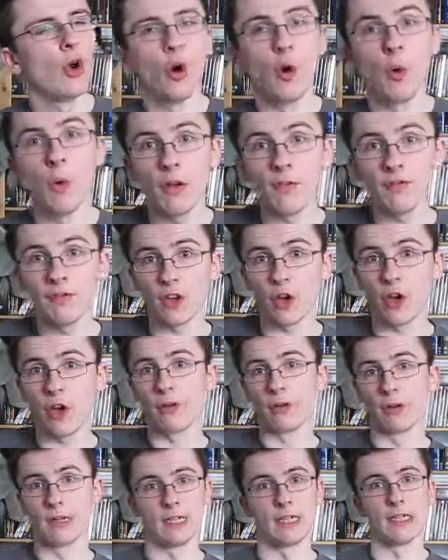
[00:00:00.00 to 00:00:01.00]
or one thing
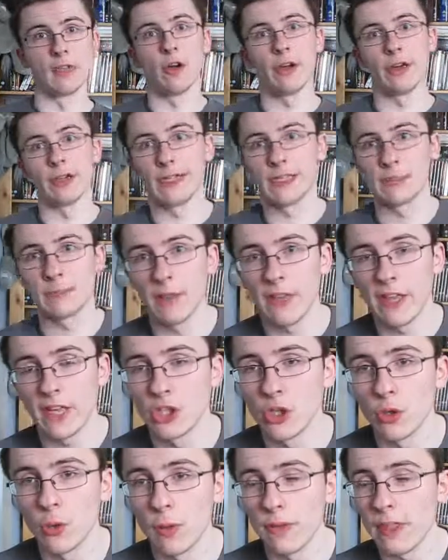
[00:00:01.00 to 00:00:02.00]
I really like is where they
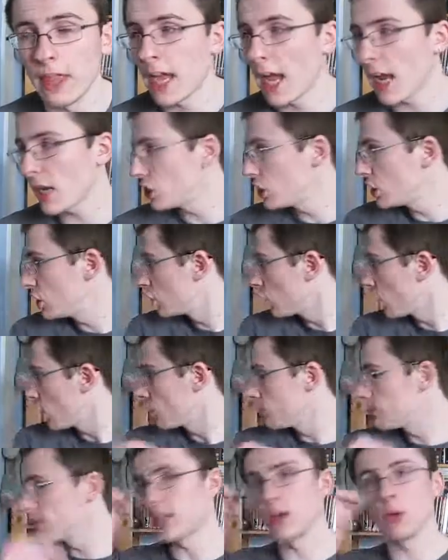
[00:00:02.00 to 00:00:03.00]
do it where they actually
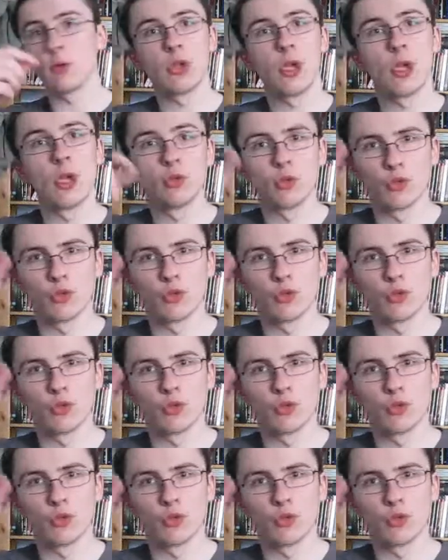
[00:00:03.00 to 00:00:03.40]
show themselves